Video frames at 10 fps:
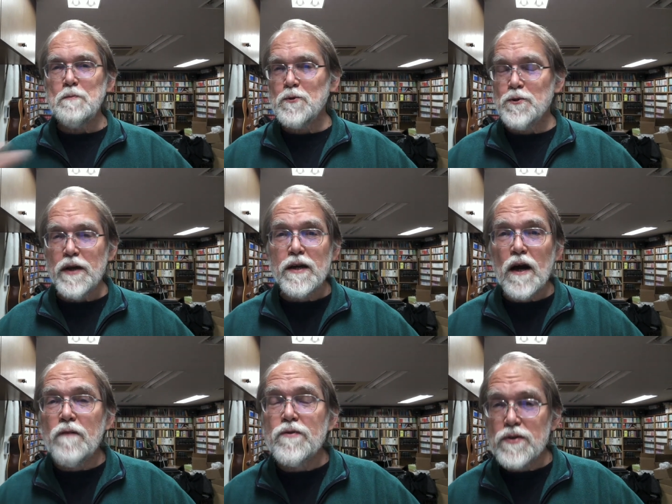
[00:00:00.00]
create
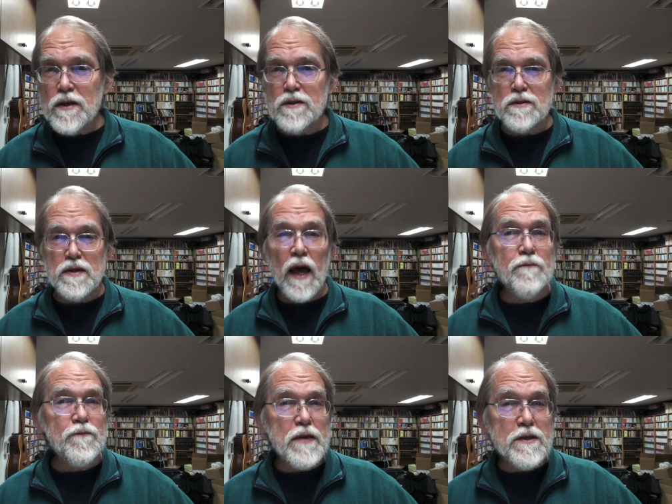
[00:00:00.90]
conversations,
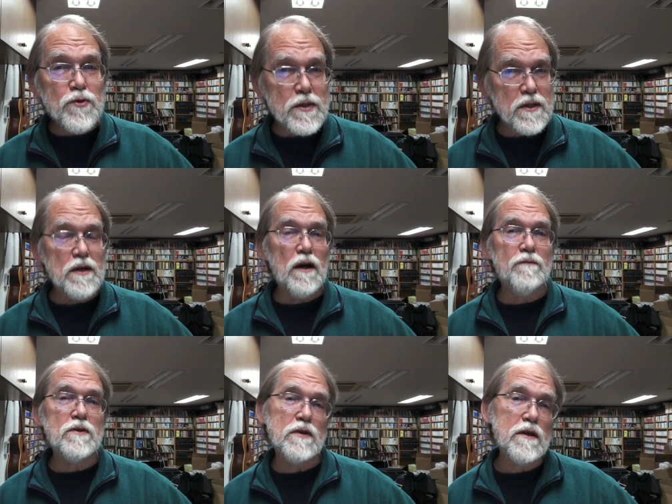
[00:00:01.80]
have interesting
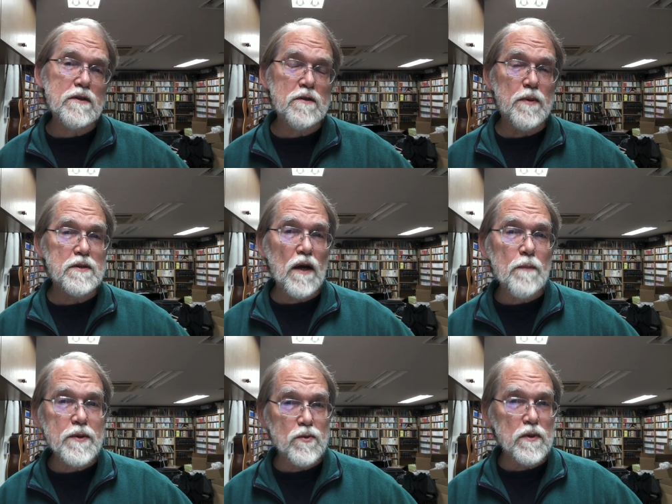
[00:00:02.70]
conversations about
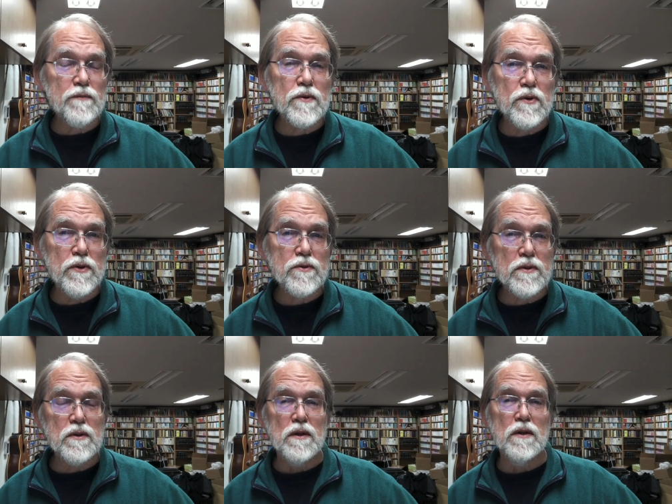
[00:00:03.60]
topics, whatever you're
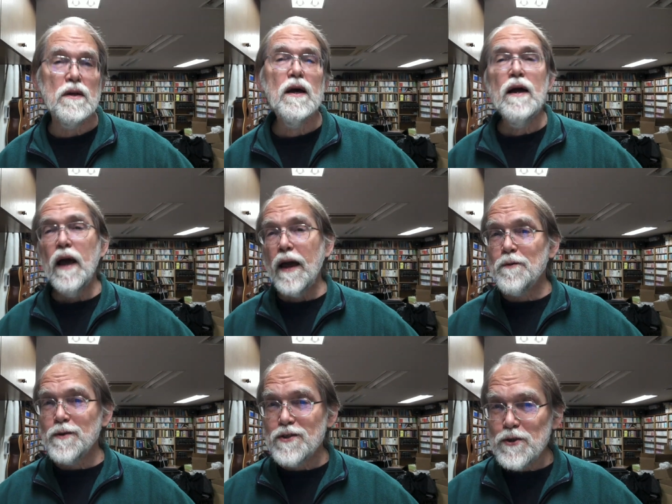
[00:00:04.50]
interested in
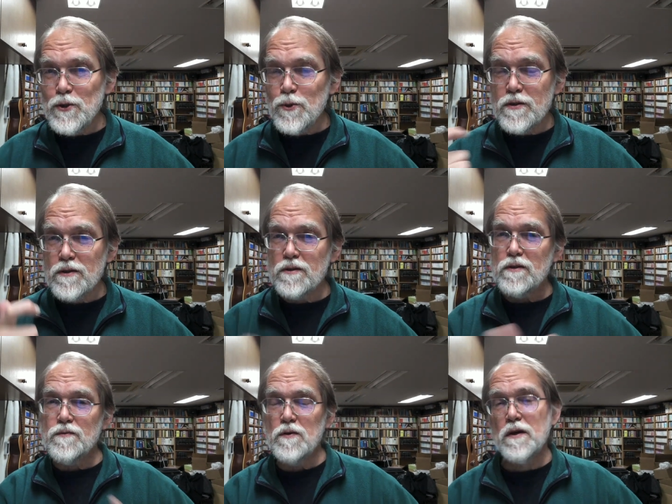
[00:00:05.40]
which it uses
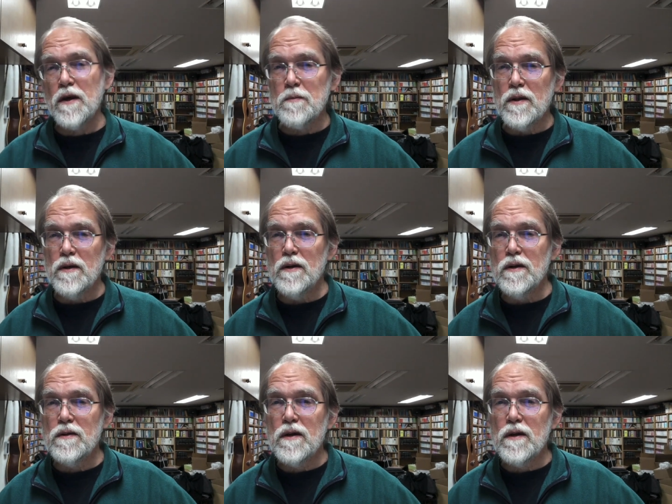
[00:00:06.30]
this vocabulary